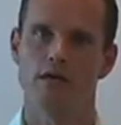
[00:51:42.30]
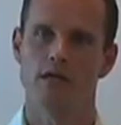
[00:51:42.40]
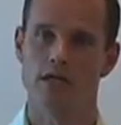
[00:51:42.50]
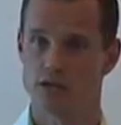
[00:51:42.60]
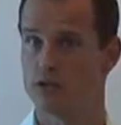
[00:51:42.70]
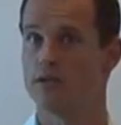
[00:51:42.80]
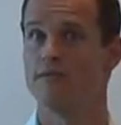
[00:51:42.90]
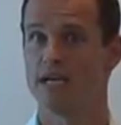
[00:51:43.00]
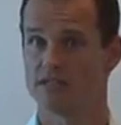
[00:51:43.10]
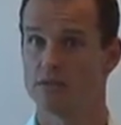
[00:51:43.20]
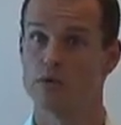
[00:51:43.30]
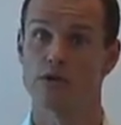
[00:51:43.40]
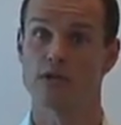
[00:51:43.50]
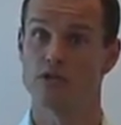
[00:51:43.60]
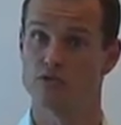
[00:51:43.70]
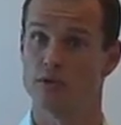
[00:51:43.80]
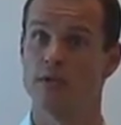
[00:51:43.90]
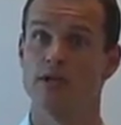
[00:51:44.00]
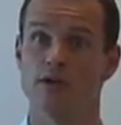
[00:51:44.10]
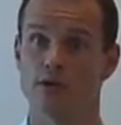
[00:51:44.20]
initial investment or the
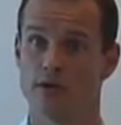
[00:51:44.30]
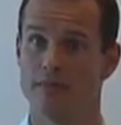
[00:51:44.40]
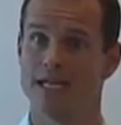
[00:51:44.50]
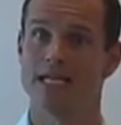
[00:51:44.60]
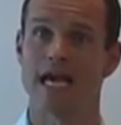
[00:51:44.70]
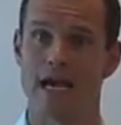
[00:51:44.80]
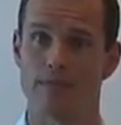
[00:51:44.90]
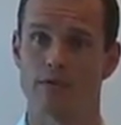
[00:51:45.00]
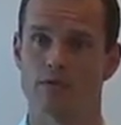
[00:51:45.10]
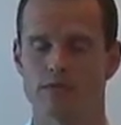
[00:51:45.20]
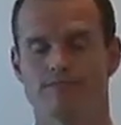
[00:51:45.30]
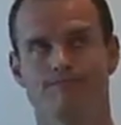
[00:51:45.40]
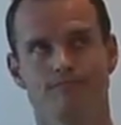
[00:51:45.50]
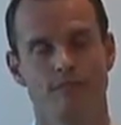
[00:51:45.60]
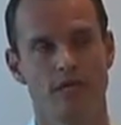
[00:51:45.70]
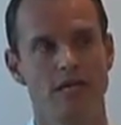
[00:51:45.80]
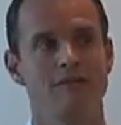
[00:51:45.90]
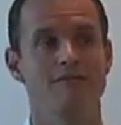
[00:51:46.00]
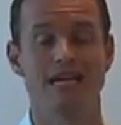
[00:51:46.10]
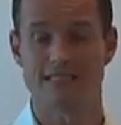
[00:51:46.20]
contributed or committed capital, the
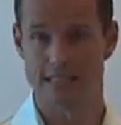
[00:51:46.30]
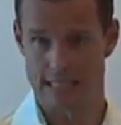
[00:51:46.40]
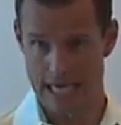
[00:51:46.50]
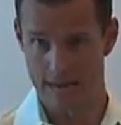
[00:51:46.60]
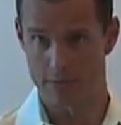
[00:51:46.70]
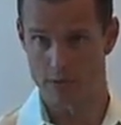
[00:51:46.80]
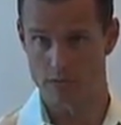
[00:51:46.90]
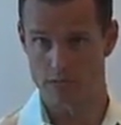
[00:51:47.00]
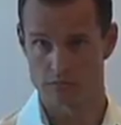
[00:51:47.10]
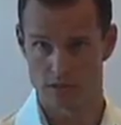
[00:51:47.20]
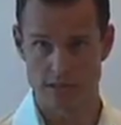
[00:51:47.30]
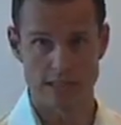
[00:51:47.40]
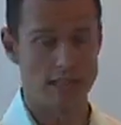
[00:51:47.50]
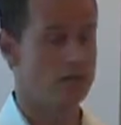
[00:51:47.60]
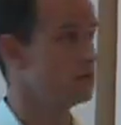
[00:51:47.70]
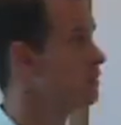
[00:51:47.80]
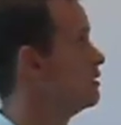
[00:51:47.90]
invested capital to the deal.